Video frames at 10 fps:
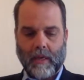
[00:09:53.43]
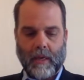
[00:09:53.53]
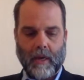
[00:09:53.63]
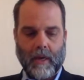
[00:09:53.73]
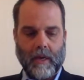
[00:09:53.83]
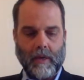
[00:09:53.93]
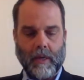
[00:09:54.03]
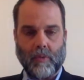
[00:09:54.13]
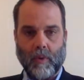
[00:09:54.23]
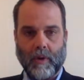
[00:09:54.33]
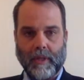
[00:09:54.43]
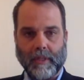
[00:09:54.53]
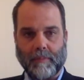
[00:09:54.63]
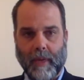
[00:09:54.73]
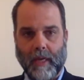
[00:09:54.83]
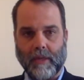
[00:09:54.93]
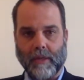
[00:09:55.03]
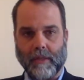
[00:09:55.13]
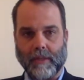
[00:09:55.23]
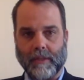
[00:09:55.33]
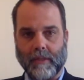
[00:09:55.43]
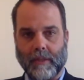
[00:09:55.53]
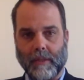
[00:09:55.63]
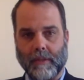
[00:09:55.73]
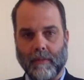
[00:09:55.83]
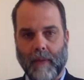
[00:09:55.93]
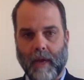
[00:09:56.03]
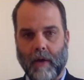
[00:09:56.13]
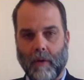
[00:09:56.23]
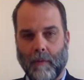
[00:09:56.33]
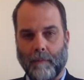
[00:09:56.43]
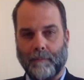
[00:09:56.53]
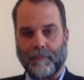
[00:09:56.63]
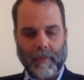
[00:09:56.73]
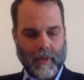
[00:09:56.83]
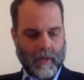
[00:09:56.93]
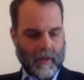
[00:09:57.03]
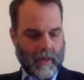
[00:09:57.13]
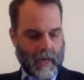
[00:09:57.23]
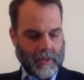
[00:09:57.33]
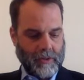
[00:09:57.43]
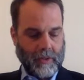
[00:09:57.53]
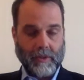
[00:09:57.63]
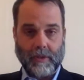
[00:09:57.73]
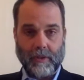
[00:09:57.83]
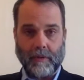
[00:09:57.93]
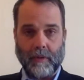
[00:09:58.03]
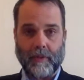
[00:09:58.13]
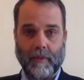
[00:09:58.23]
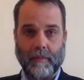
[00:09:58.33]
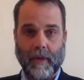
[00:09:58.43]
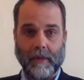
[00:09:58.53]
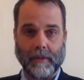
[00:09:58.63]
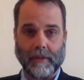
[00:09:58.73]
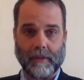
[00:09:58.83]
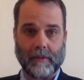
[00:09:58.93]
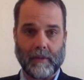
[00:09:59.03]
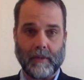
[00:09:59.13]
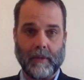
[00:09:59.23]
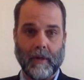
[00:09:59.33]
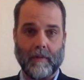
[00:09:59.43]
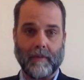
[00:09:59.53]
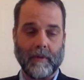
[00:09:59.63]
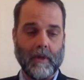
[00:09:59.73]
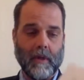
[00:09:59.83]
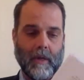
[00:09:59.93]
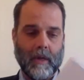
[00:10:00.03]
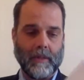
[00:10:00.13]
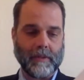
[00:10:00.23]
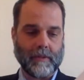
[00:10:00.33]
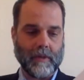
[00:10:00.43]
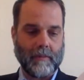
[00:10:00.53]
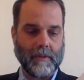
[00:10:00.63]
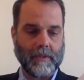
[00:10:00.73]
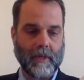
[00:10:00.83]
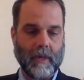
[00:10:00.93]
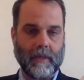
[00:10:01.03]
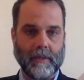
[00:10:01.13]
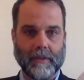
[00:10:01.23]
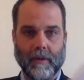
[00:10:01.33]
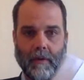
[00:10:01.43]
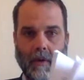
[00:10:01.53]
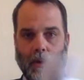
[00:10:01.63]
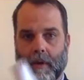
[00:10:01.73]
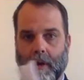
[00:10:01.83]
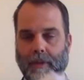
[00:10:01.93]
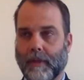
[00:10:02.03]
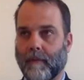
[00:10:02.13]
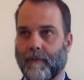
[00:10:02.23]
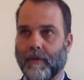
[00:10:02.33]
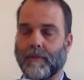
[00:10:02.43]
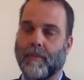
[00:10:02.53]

uh, each one of these pages is about uh, actually two to three pages in a novel. And these are double sided. So I think the first